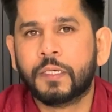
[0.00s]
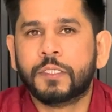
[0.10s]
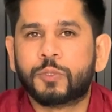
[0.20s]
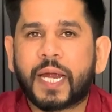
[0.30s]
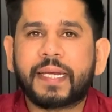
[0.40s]

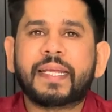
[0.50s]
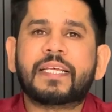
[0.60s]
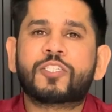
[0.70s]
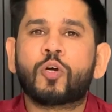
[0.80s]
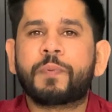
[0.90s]
Writing
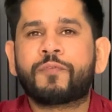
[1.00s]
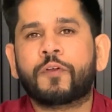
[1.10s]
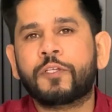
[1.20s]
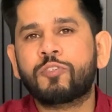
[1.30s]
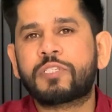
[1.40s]
SOP for
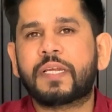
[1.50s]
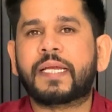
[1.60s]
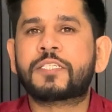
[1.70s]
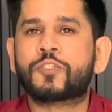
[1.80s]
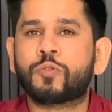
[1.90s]
New
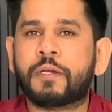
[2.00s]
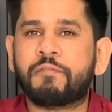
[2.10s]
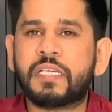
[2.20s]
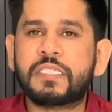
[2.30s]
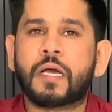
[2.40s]
Zealand Student
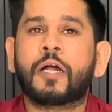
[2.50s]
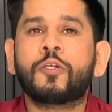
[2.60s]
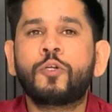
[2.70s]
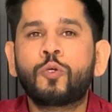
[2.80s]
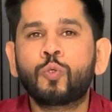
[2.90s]
Visa
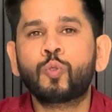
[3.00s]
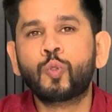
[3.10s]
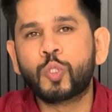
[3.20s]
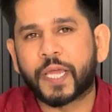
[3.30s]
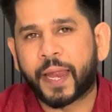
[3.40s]

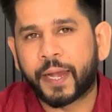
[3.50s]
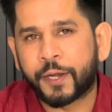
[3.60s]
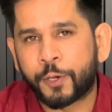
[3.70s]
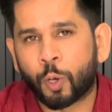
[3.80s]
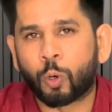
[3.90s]
do's
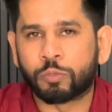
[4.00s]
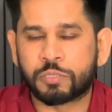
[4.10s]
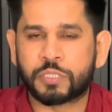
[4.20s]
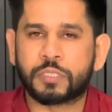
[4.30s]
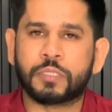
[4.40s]
and
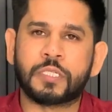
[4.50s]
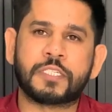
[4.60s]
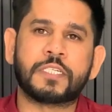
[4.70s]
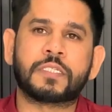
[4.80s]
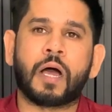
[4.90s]
don'ts.
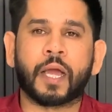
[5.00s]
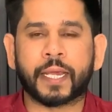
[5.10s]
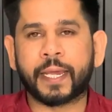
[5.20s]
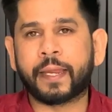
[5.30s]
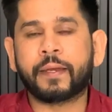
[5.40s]
This is
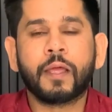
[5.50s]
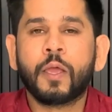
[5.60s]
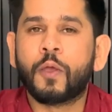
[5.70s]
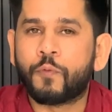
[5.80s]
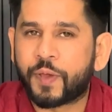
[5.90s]
again
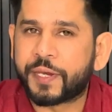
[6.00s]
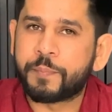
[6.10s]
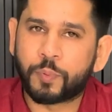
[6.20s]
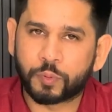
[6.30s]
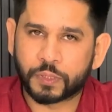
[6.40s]
very
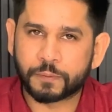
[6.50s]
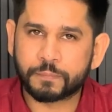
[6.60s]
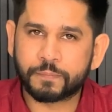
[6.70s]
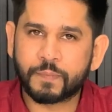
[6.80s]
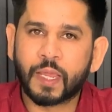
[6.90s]
important.
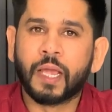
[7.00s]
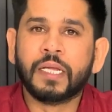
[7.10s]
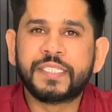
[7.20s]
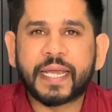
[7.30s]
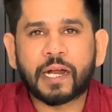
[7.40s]

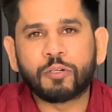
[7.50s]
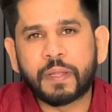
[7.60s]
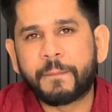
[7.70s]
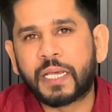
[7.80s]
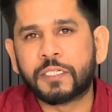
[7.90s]
Check out
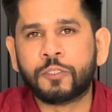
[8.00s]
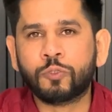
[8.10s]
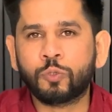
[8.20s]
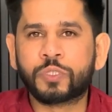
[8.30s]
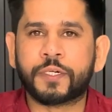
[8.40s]
the major
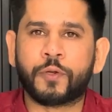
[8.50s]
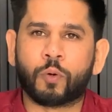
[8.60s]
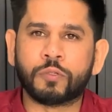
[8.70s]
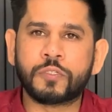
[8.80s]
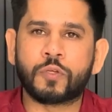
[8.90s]
do's and
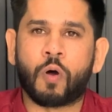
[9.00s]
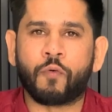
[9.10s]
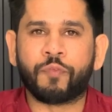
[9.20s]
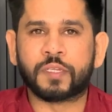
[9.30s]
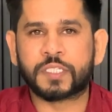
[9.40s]
don'ts
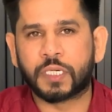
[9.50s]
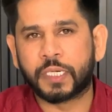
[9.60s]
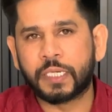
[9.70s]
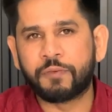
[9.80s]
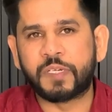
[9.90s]
of the
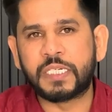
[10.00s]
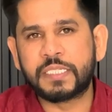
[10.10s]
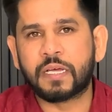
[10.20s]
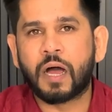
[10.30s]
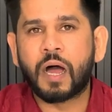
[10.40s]
study
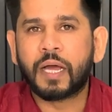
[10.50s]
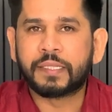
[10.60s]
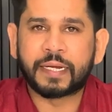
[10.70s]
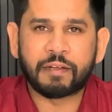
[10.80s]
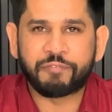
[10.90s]
visa
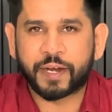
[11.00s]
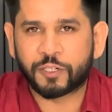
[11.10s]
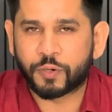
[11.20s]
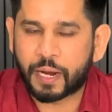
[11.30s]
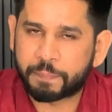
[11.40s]
that
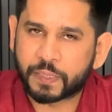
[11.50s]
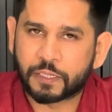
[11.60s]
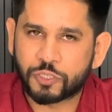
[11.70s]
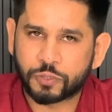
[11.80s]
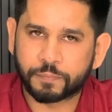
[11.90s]
affect your
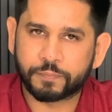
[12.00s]
application.